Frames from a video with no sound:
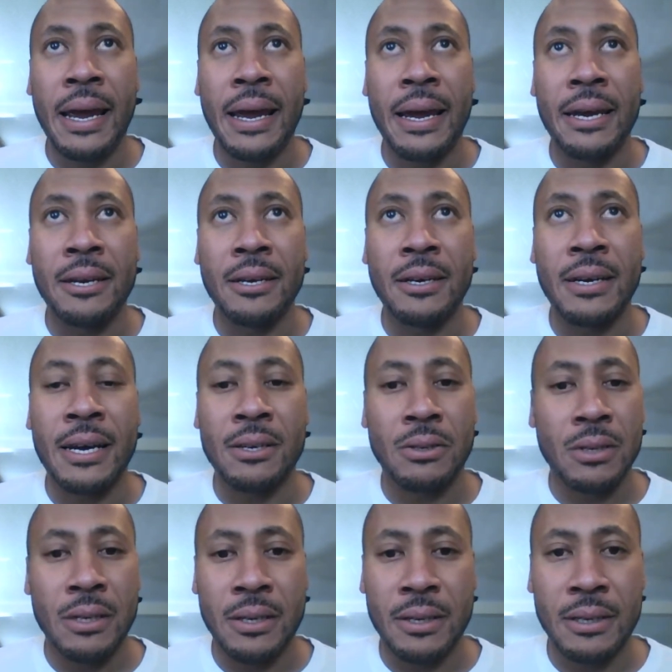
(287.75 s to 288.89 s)
and
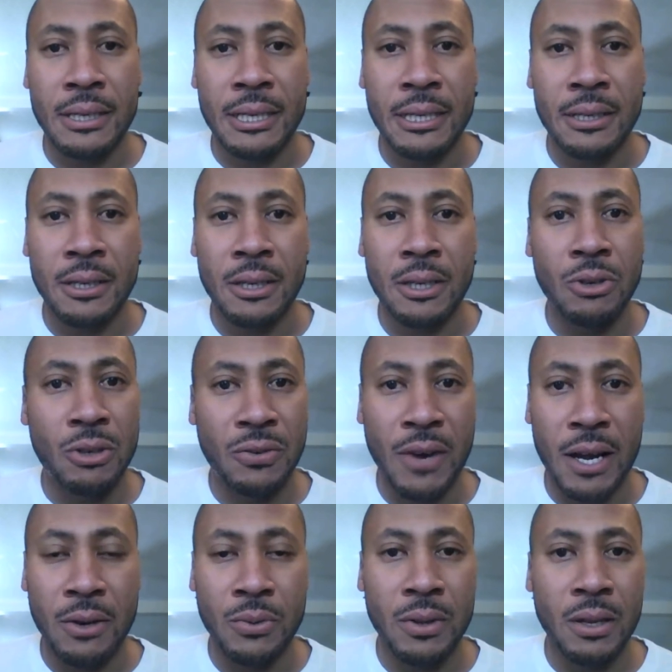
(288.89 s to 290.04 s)
has a huge
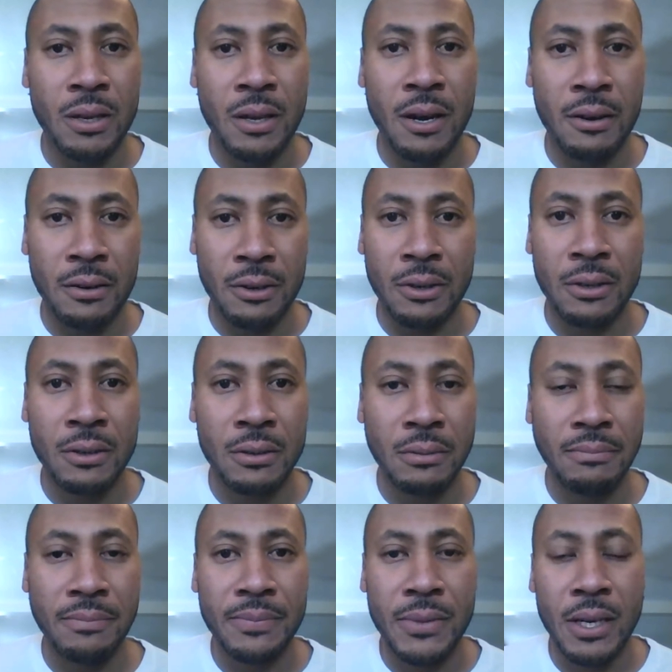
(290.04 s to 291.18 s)
following with the younger
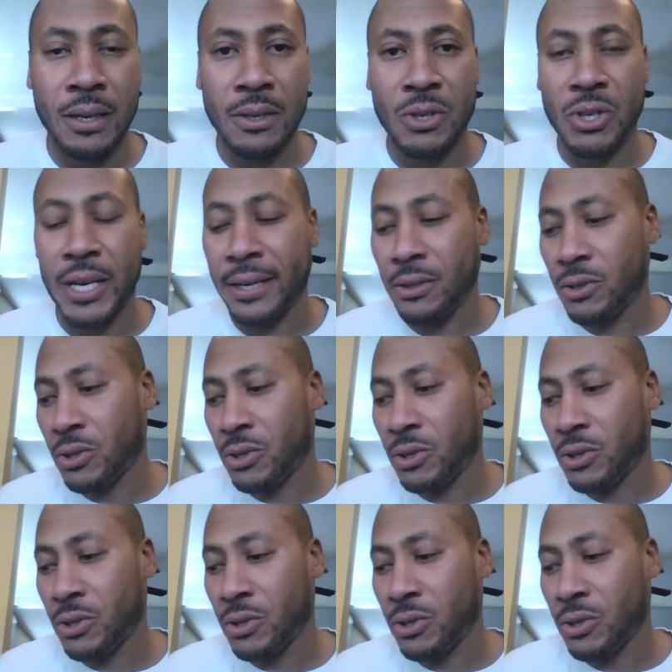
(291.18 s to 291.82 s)
set.